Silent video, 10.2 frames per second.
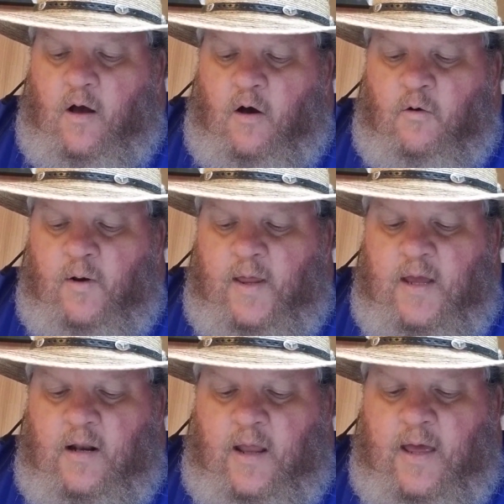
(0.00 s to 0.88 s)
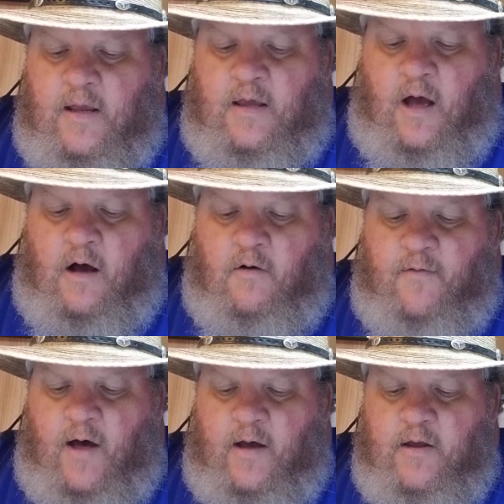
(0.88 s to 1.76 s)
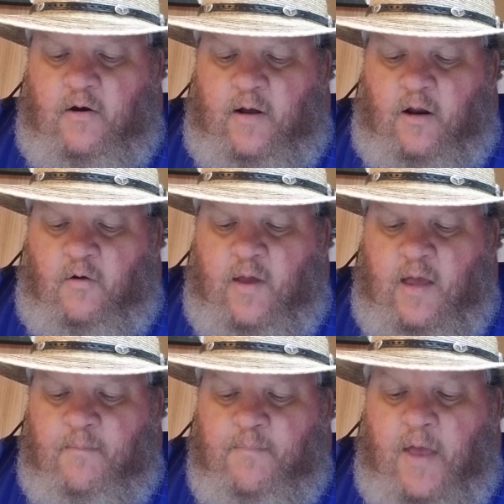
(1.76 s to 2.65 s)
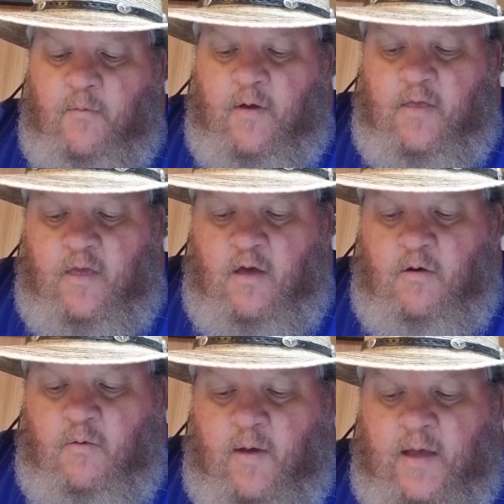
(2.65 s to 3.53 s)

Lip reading: Only let Yahovah your Elohim be with you